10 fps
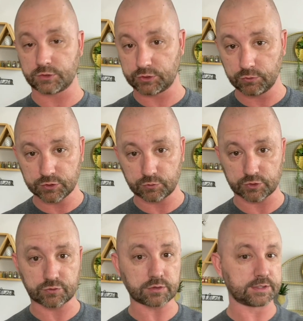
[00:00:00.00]
students who are
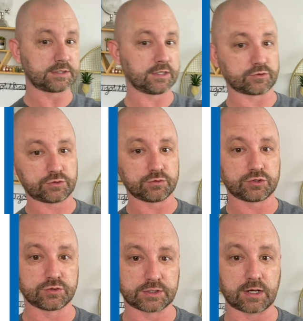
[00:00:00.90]
struggling see other students
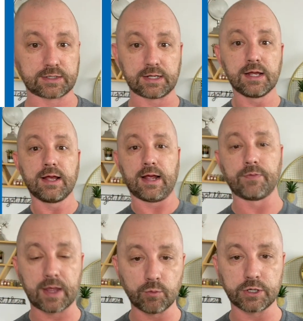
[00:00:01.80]
using Anki and
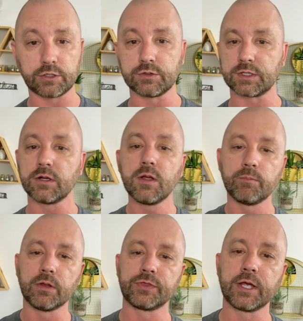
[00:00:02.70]
they want to use it,
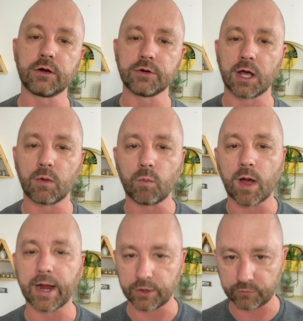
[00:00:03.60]
but they're not
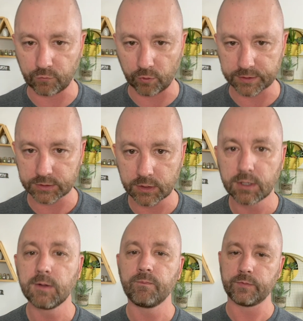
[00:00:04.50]
wired for it.
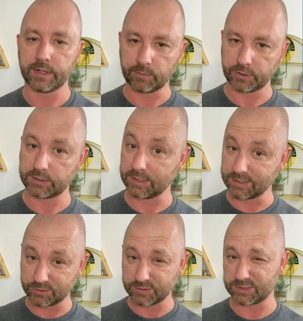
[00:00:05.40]
And I'm going to get
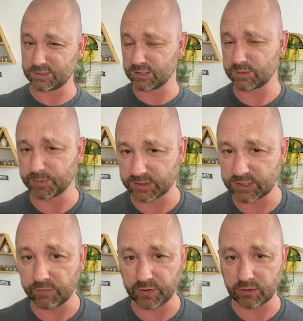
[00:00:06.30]
into this
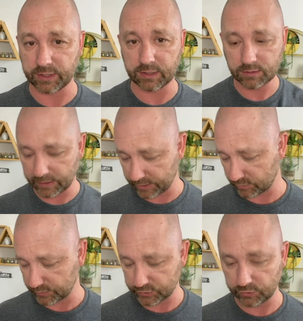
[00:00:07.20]
specifically later in
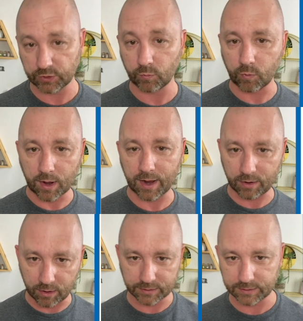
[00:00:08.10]
this unit, why
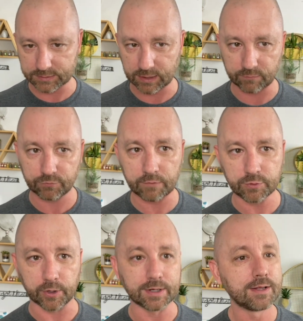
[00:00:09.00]
Anki is not for everyone.